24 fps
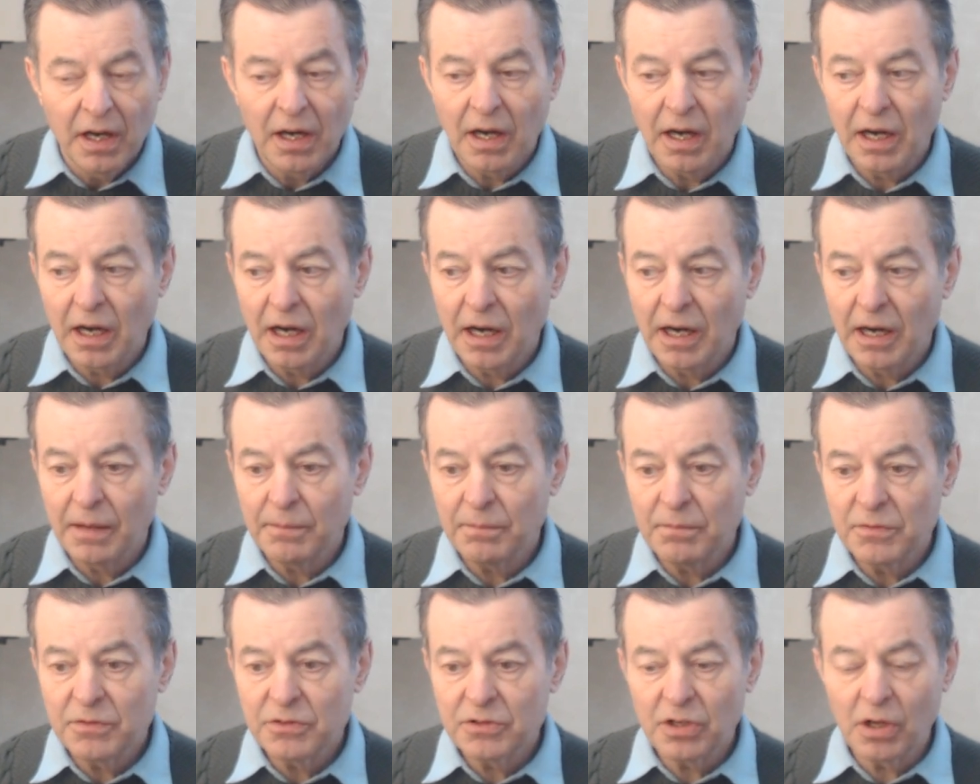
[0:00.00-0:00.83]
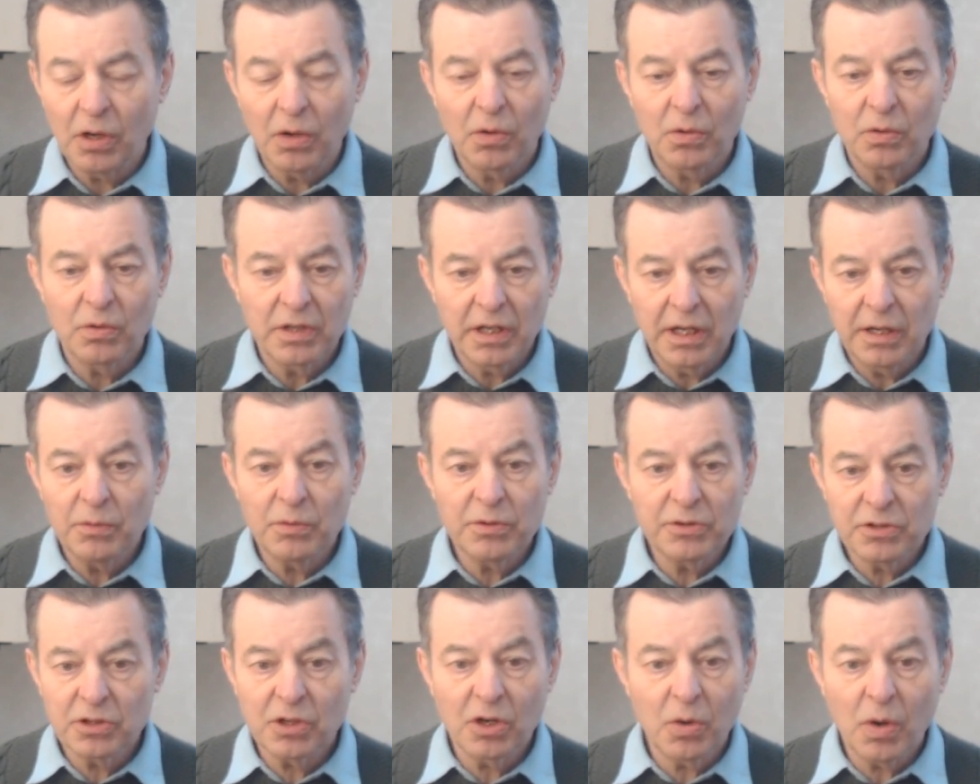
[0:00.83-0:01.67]
So it
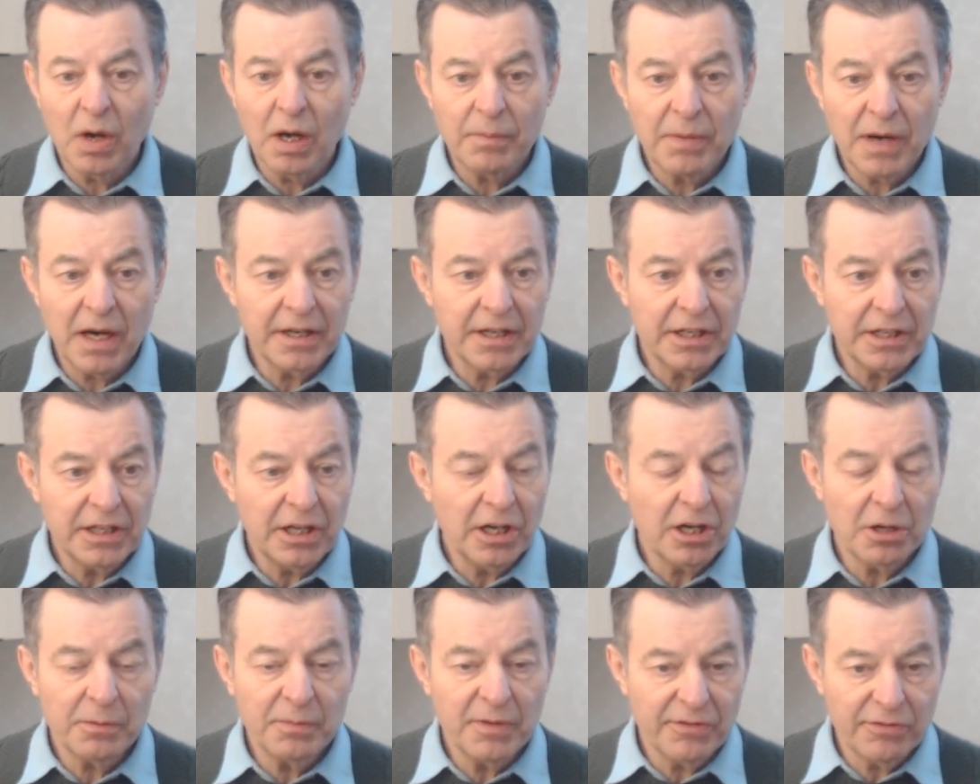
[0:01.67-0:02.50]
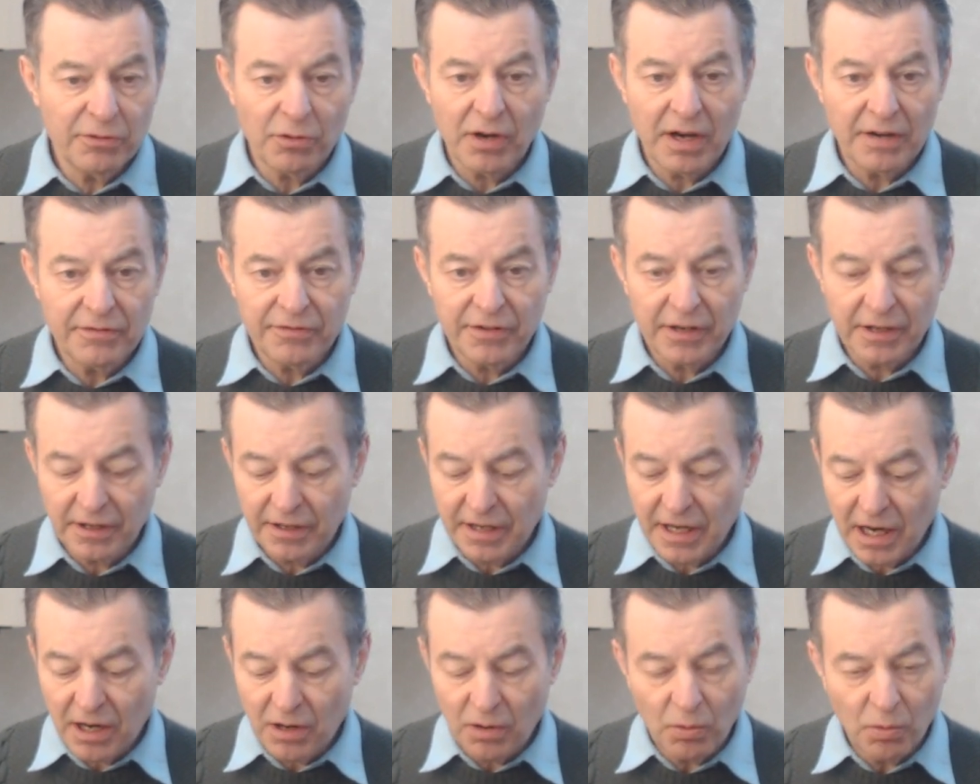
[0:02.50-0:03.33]
was about a year before I
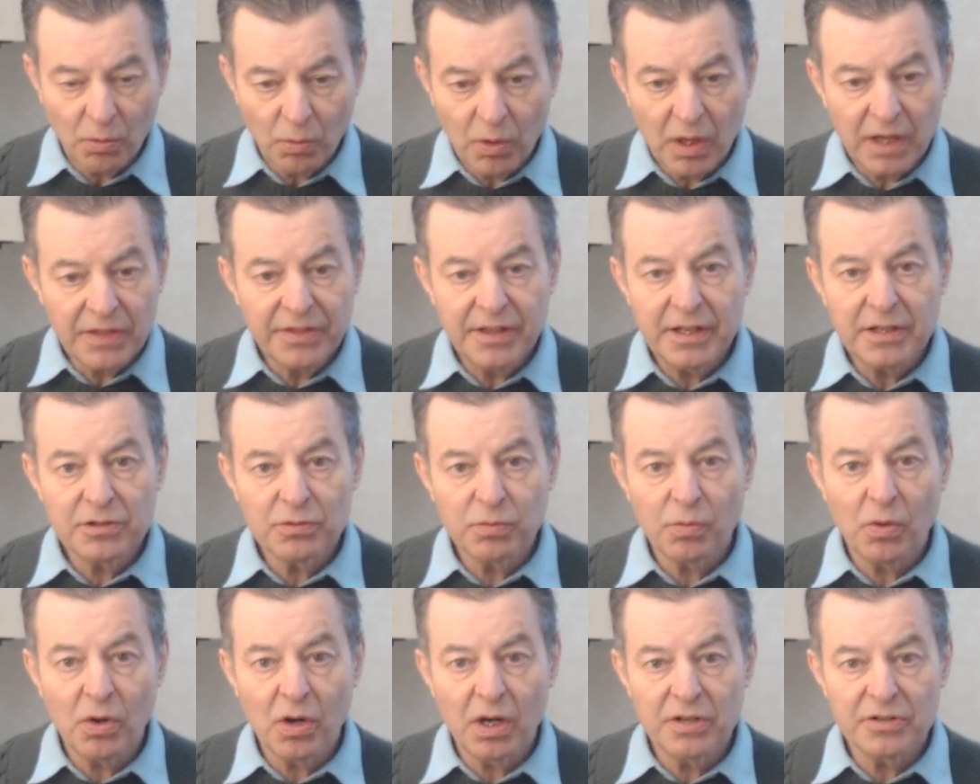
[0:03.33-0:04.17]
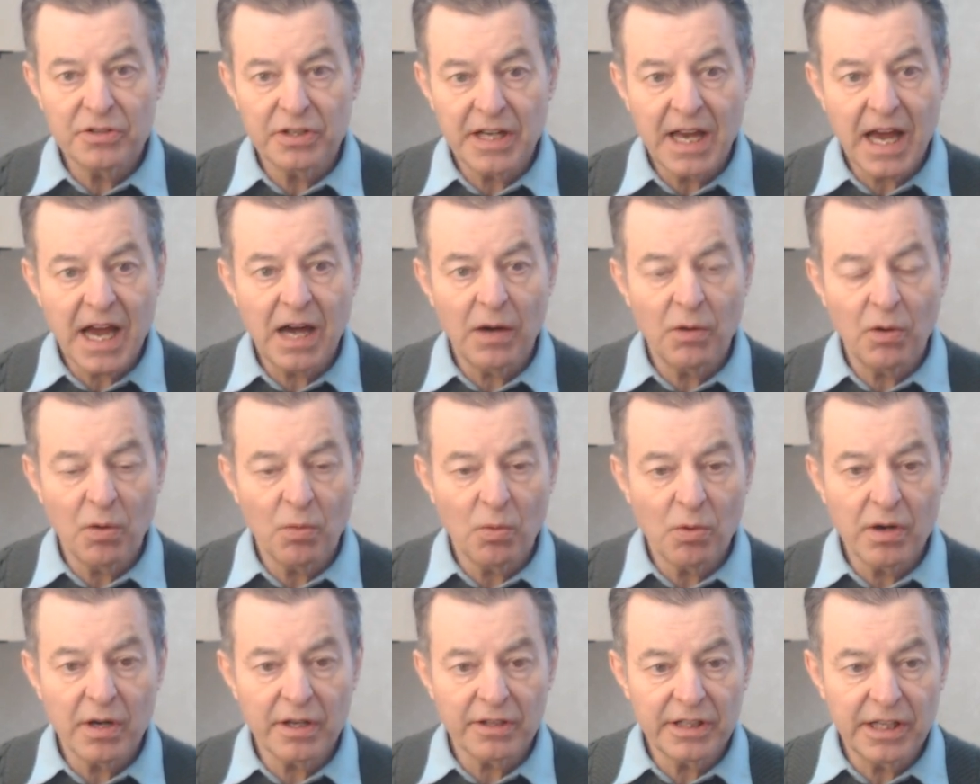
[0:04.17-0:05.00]
figured out what this was and how it
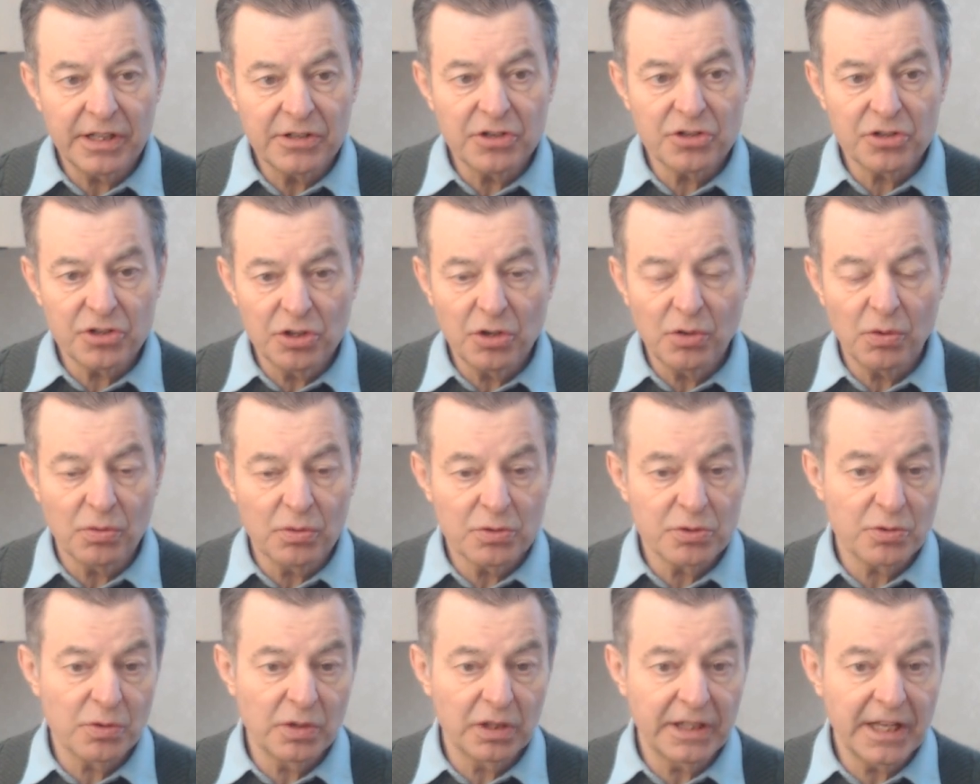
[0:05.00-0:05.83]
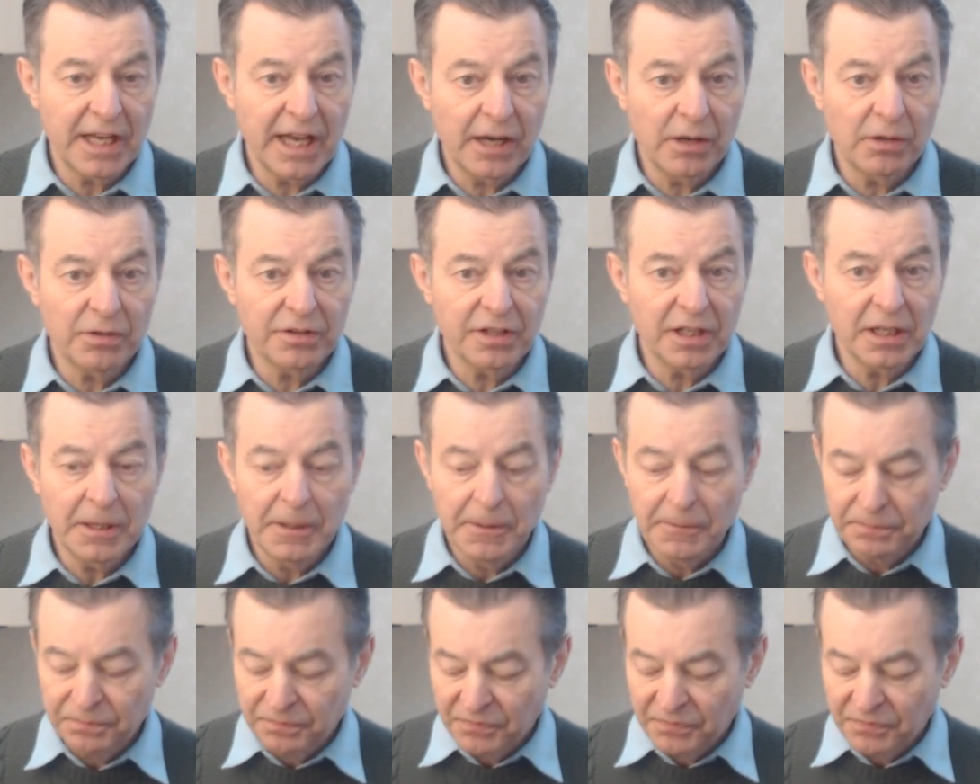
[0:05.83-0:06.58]
worked. I just knew it was really healthy.